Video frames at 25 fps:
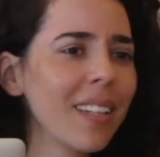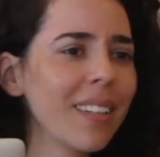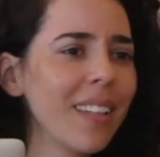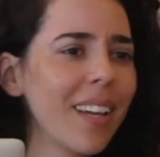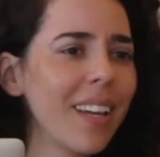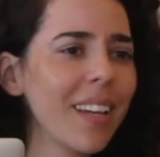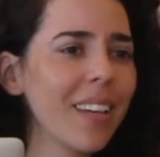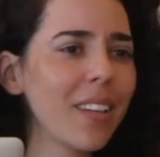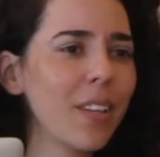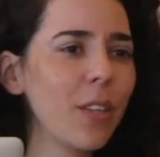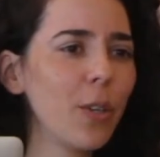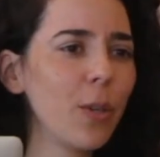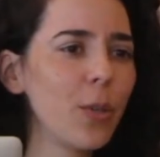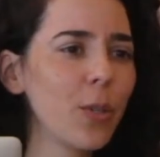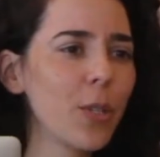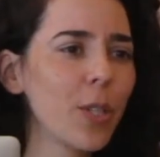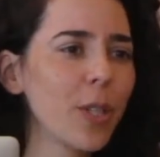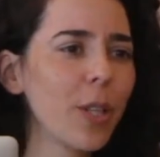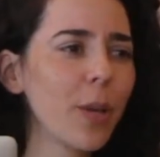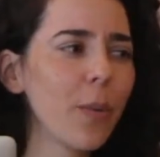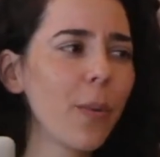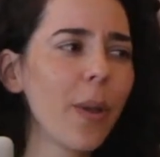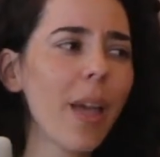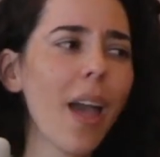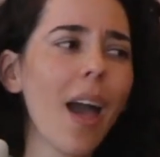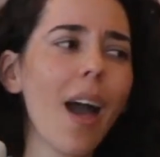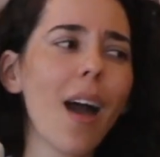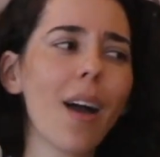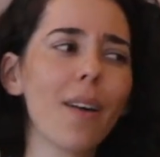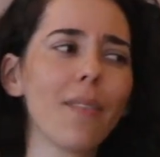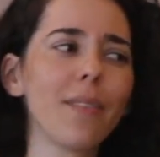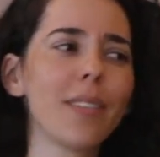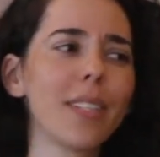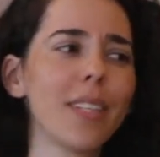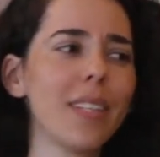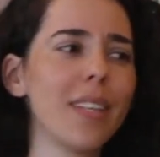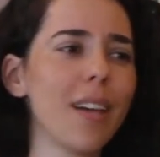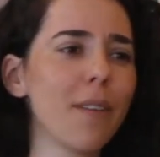like usually we have
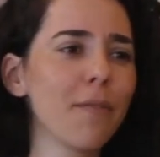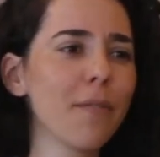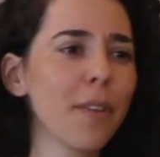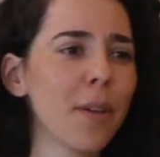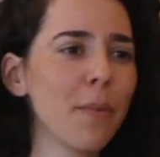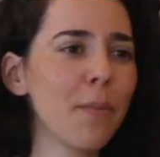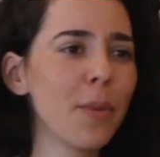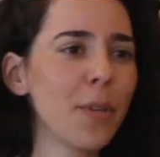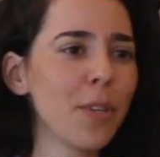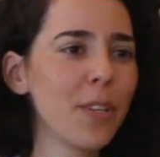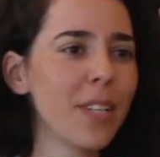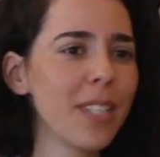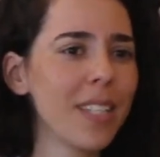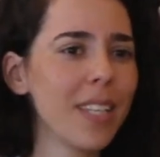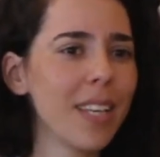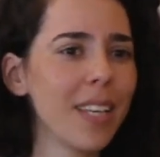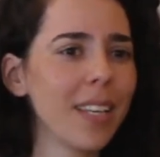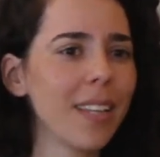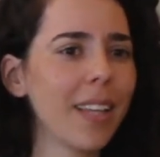in the dev community,